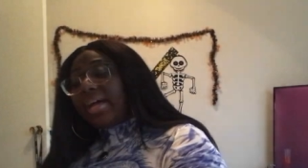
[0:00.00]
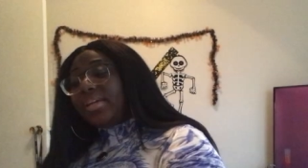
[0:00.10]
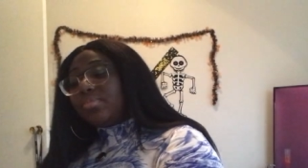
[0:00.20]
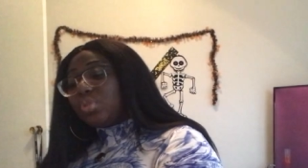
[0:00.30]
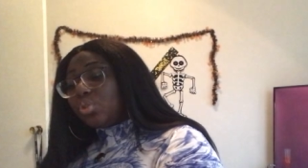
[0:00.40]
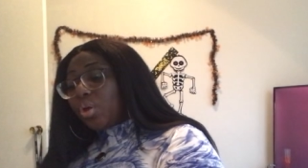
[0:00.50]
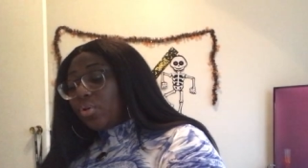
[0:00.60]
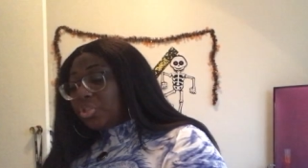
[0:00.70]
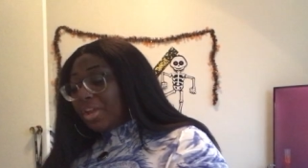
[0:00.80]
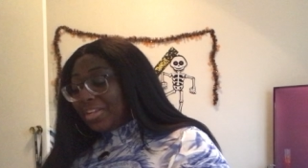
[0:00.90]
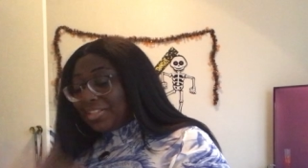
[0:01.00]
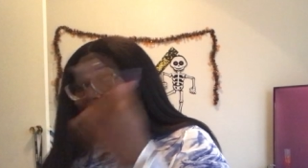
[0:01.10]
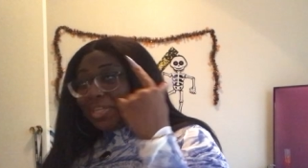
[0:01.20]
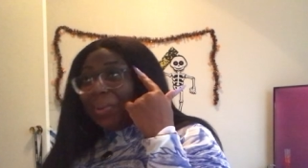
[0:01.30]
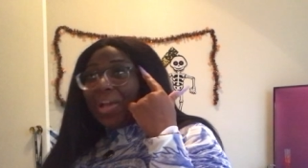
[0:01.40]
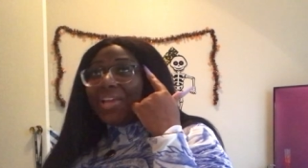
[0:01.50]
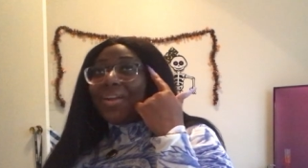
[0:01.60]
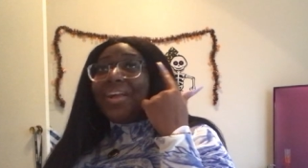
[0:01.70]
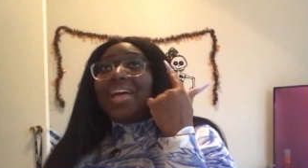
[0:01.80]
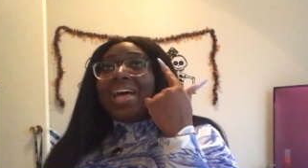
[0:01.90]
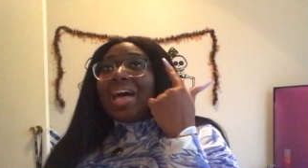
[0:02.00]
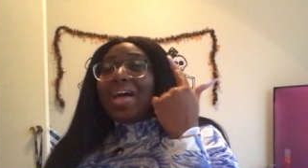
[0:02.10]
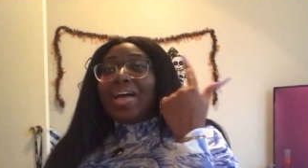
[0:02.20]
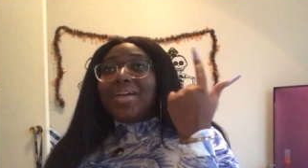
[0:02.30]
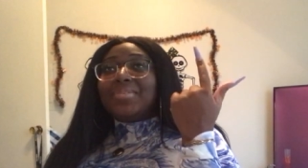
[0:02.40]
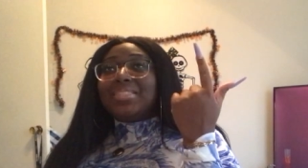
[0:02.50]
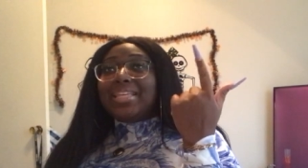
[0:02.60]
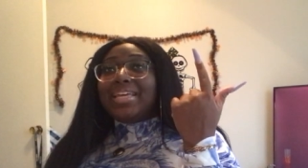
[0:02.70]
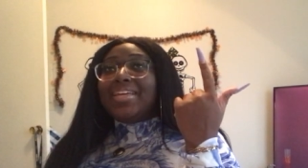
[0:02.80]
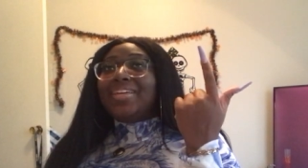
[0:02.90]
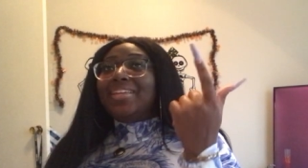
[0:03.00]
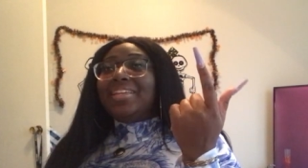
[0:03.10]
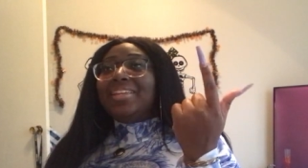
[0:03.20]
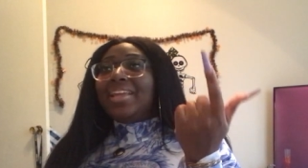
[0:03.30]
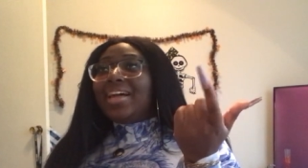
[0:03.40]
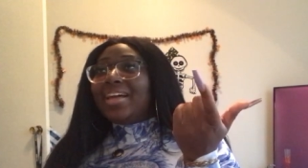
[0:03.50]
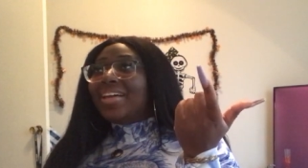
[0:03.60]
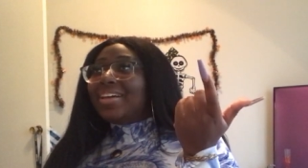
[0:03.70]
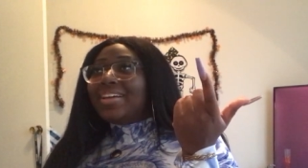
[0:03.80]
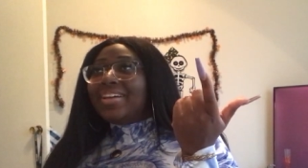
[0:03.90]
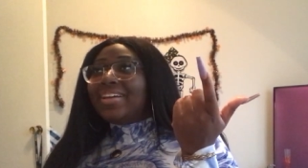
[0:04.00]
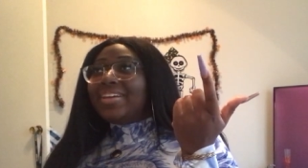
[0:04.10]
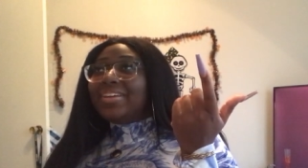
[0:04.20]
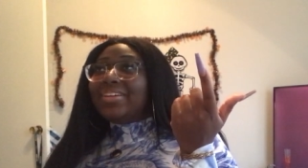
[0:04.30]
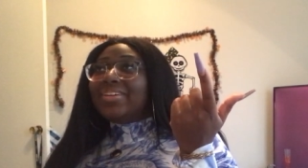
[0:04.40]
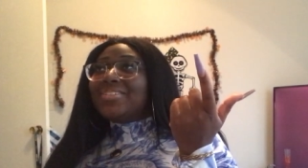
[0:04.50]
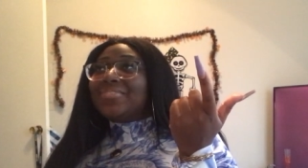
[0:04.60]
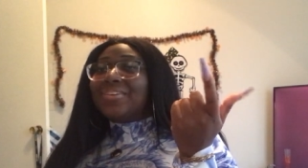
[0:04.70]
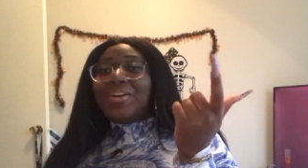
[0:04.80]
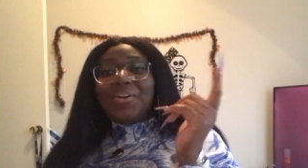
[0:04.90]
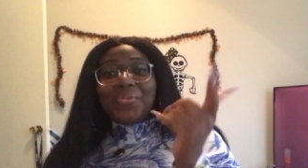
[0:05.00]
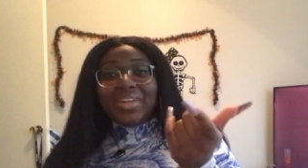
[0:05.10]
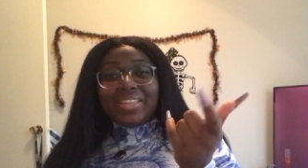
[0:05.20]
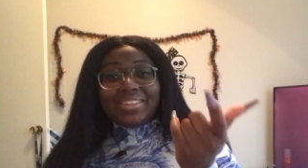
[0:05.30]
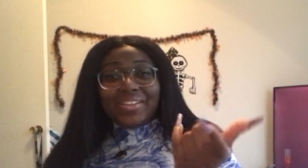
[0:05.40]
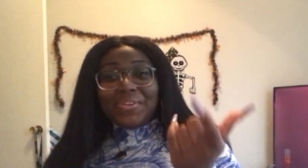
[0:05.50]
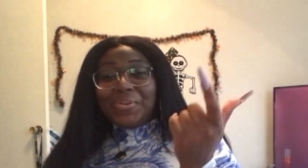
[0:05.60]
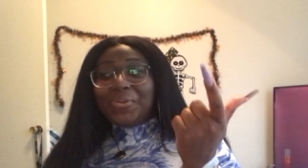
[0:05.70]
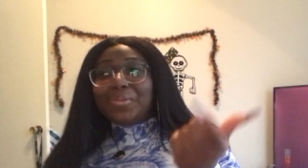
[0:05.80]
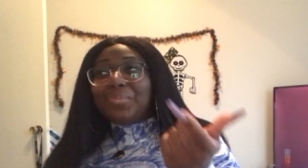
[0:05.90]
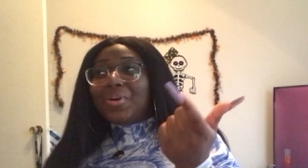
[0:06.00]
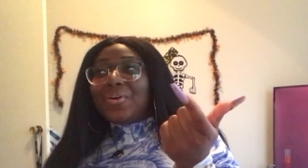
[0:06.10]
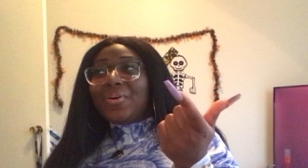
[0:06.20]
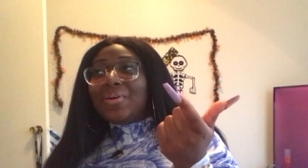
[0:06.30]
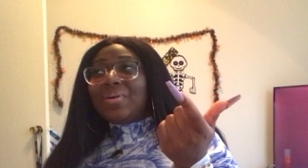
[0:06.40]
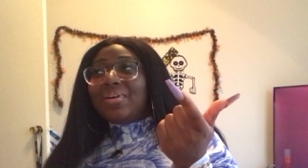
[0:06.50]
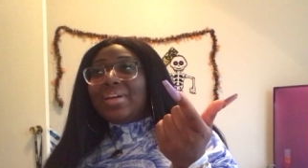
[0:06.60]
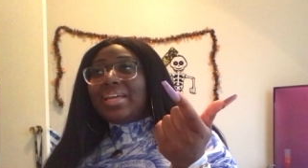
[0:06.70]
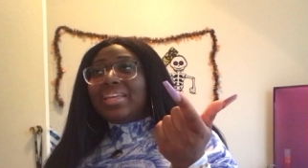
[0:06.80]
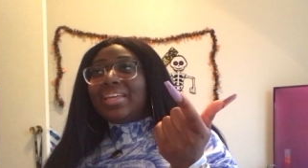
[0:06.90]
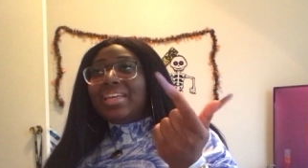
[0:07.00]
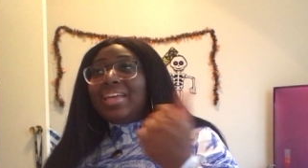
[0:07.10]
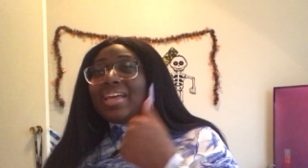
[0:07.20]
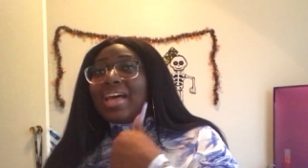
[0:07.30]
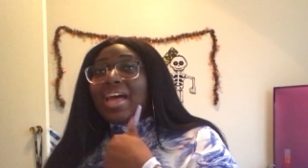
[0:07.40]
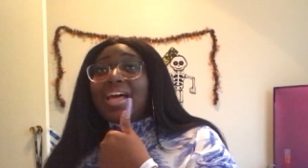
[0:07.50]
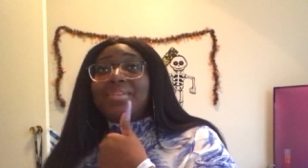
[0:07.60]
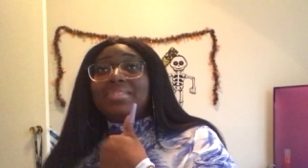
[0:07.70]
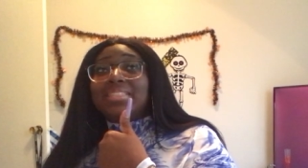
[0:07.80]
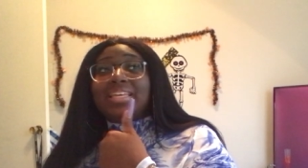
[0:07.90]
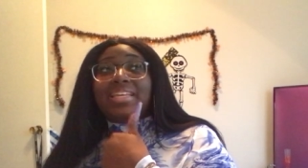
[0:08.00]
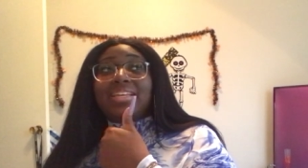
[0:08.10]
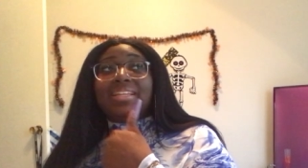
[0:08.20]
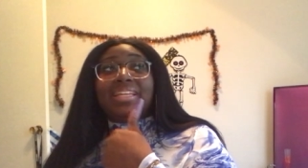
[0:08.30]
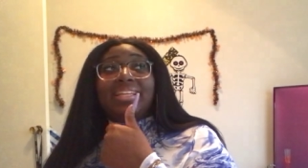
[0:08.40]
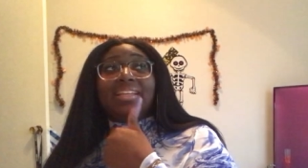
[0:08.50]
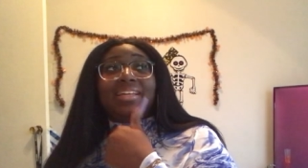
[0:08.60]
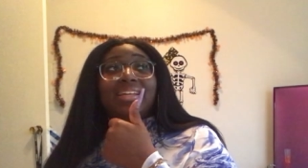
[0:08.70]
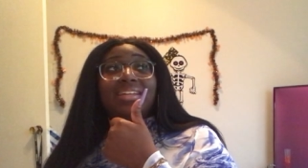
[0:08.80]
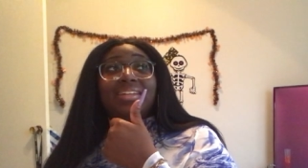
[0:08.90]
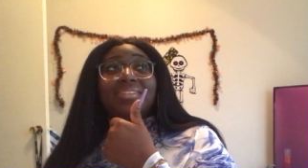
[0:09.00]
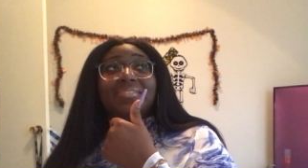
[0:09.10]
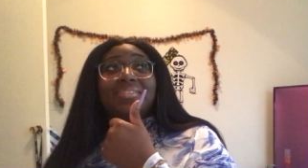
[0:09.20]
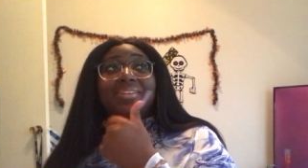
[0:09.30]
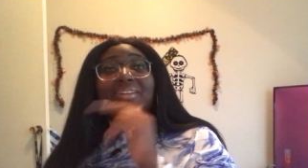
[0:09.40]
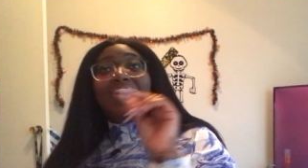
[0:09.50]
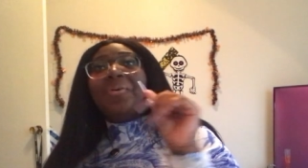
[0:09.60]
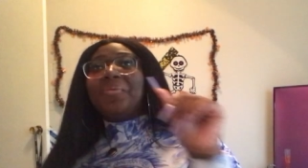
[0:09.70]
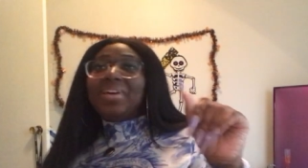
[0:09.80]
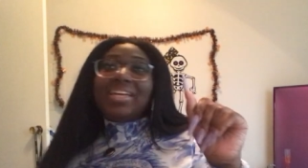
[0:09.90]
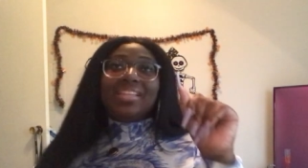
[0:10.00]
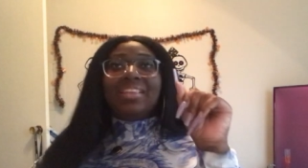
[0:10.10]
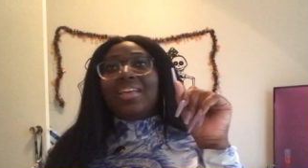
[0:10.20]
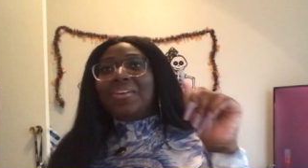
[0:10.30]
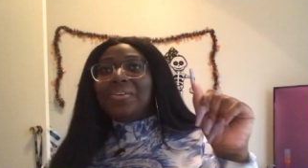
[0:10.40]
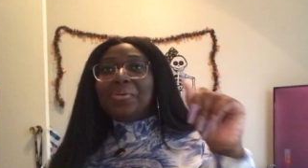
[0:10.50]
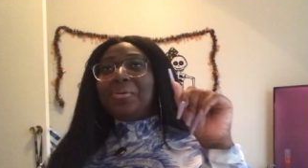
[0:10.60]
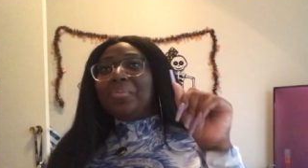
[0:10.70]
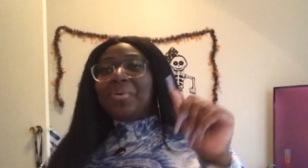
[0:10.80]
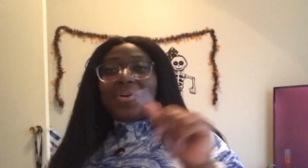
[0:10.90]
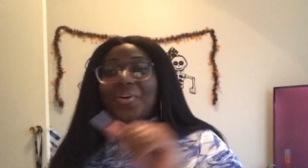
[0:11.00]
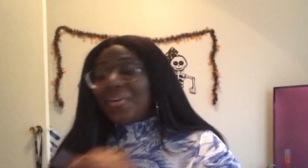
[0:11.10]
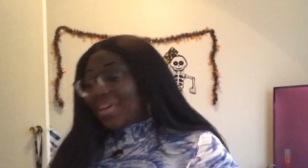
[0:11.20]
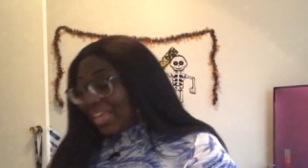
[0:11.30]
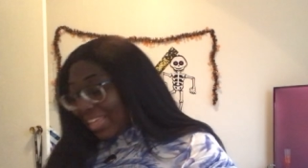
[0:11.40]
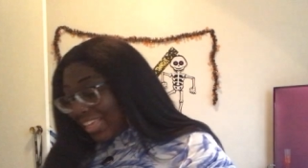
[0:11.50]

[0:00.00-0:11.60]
I am so attracted to you. I hear, I'm still in love with you, boy. I'm still in love with you, boy.